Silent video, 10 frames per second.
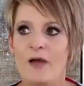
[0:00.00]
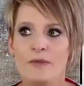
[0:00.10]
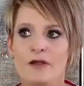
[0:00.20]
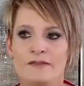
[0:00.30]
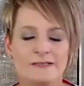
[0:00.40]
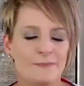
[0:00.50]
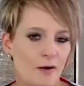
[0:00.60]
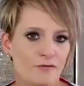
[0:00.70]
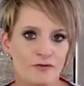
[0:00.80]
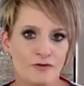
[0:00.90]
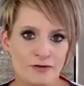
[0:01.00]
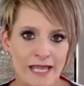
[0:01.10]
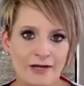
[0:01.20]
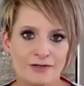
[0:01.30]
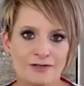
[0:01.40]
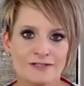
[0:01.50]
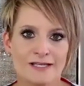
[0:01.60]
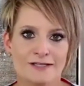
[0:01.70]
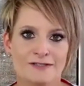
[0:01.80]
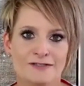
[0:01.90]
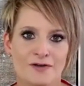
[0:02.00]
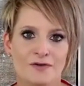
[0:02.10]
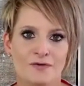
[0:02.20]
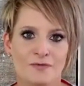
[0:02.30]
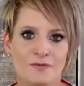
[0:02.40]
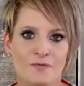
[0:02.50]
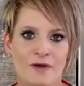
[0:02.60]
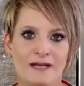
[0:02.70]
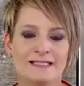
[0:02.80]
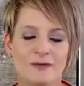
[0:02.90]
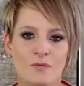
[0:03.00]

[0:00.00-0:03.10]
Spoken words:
we are these powerful creators. And so what is